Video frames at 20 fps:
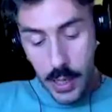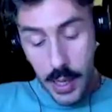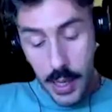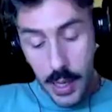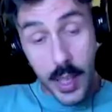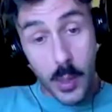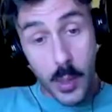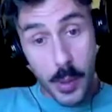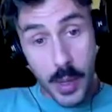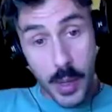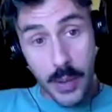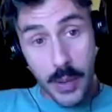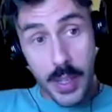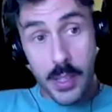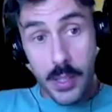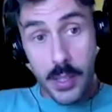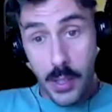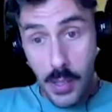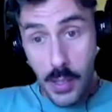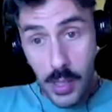
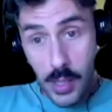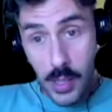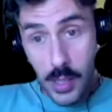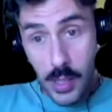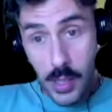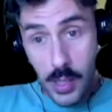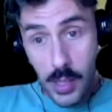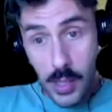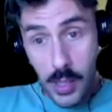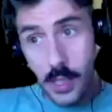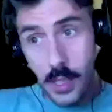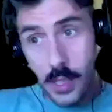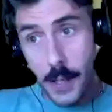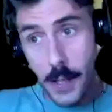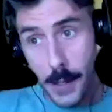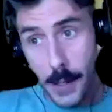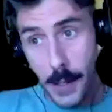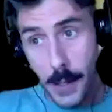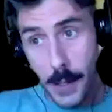experience to see that there was